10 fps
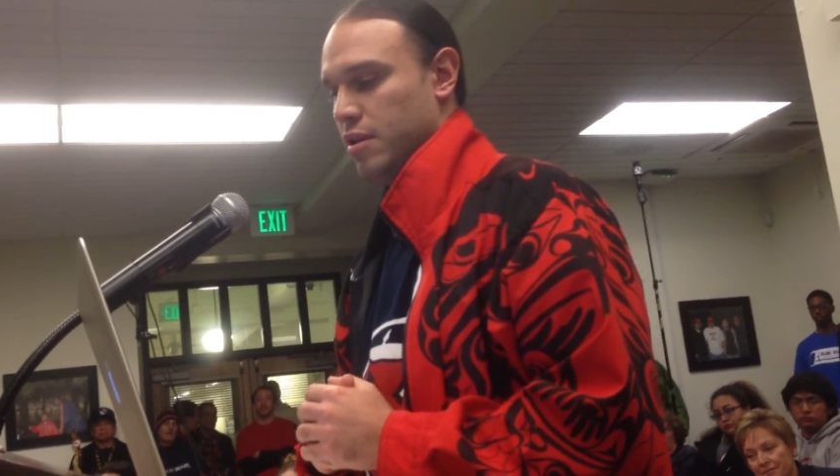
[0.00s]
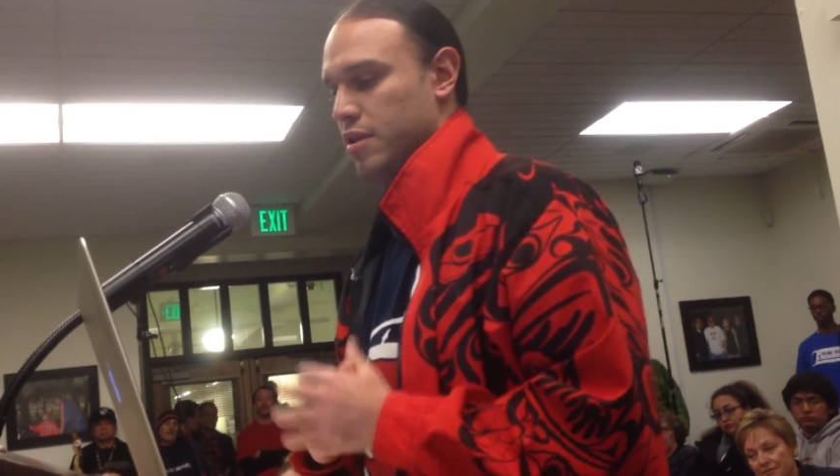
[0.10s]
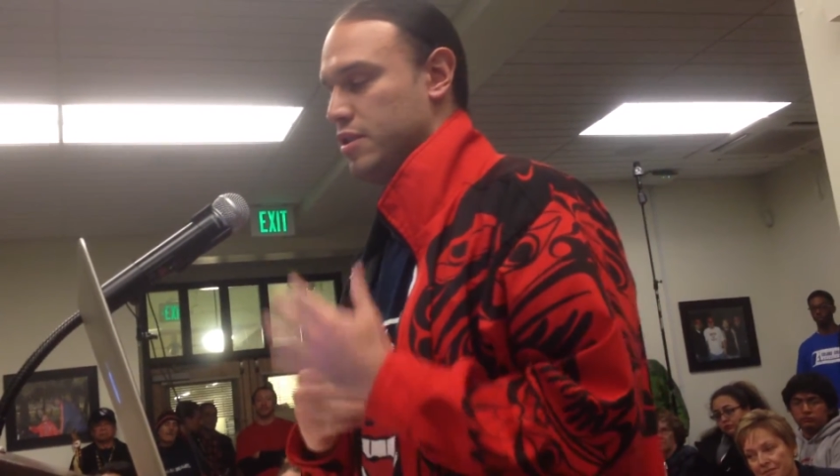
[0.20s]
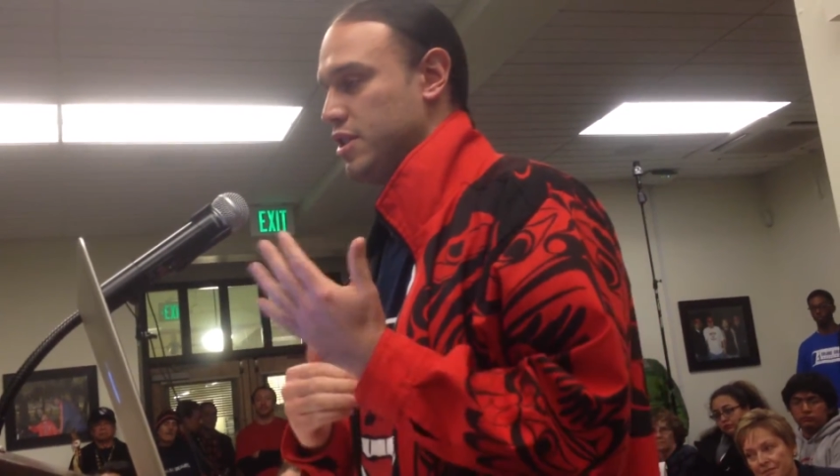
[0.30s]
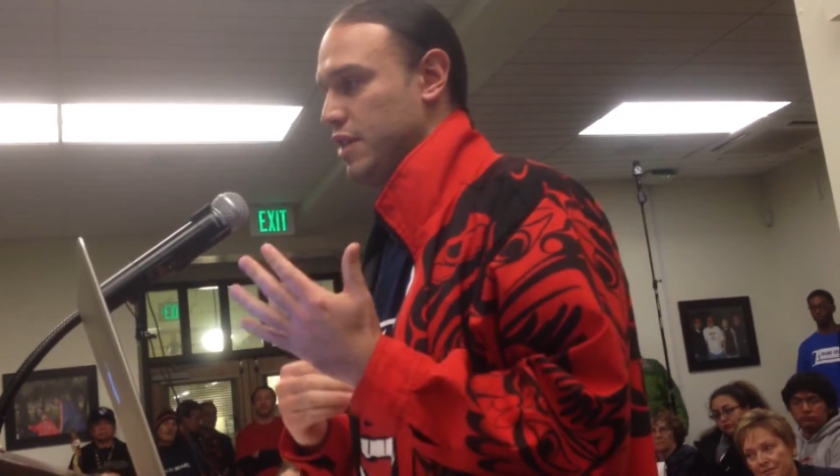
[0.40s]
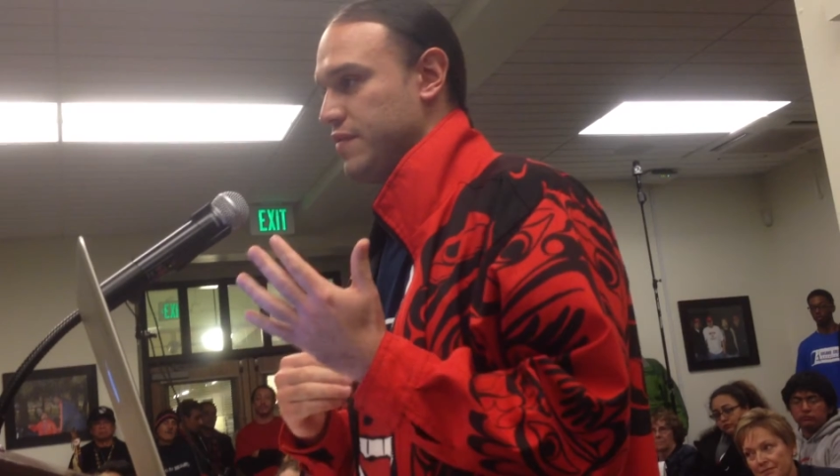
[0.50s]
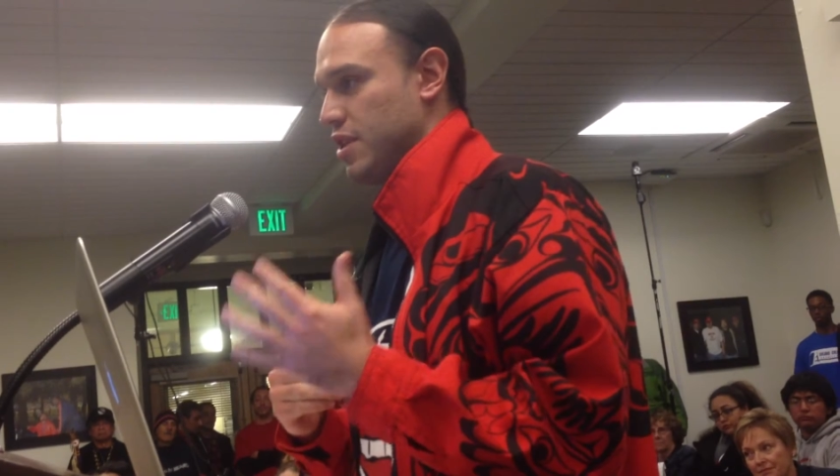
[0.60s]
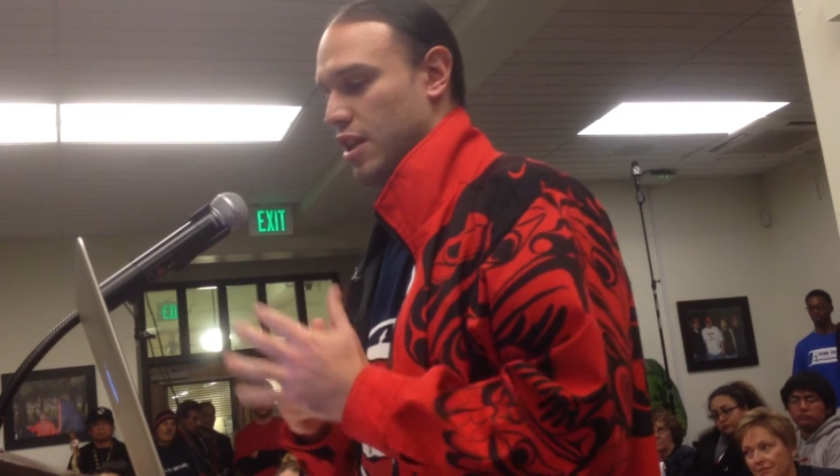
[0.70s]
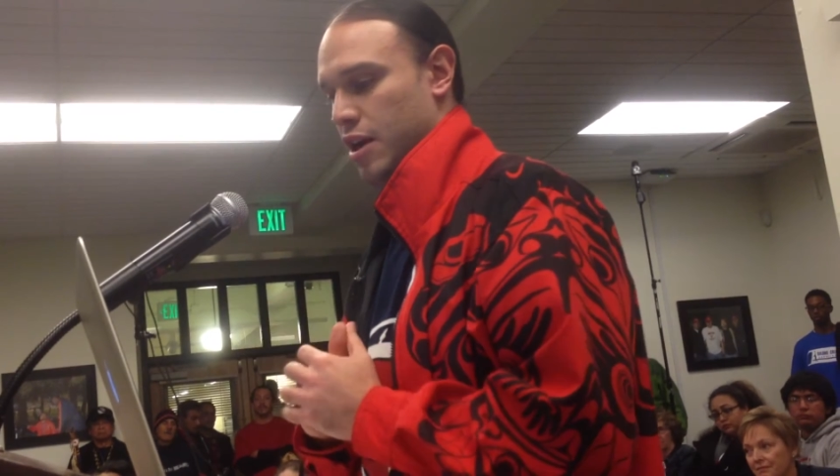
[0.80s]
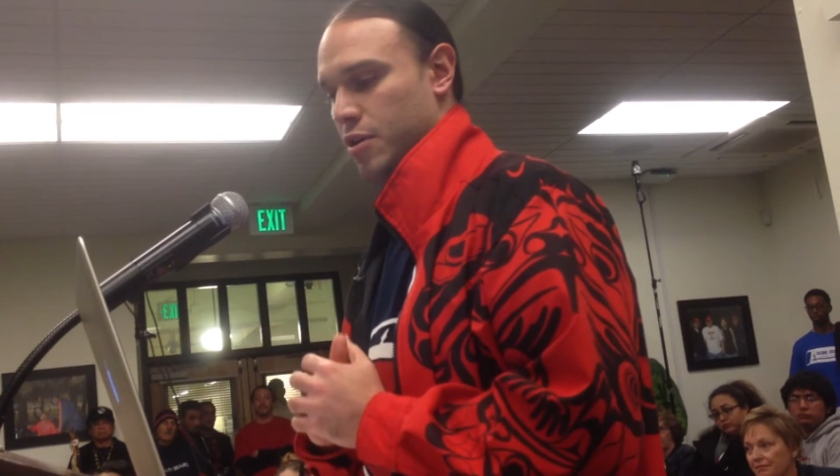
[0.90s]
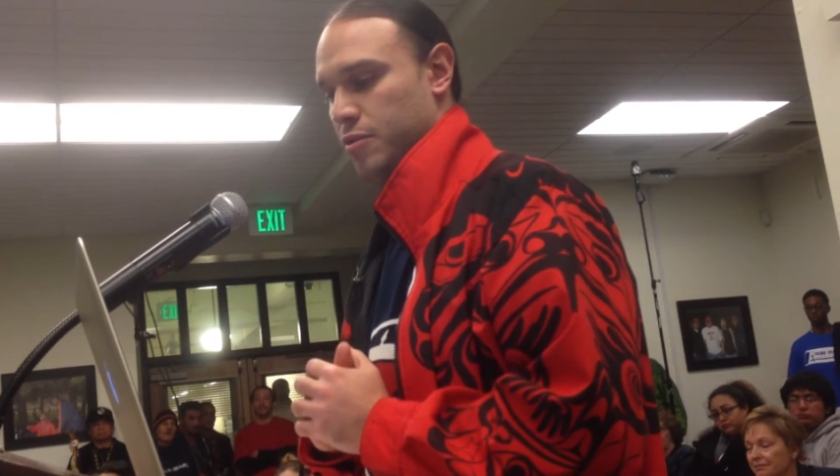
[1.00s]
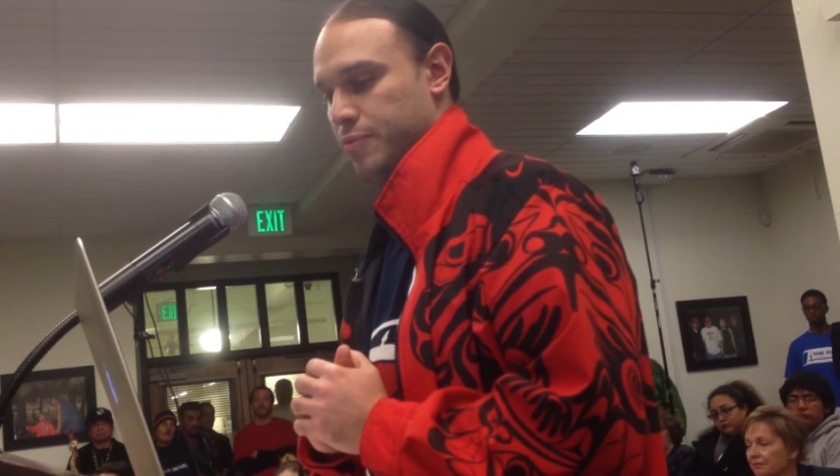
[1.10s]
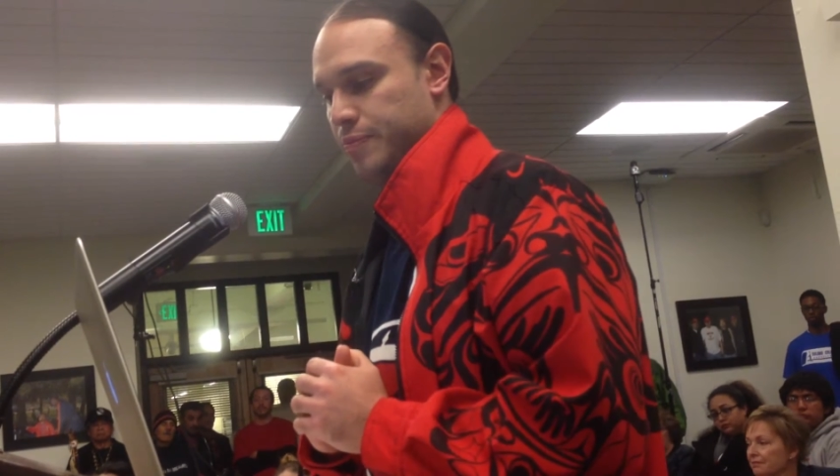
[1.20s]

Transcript: the Chief Solano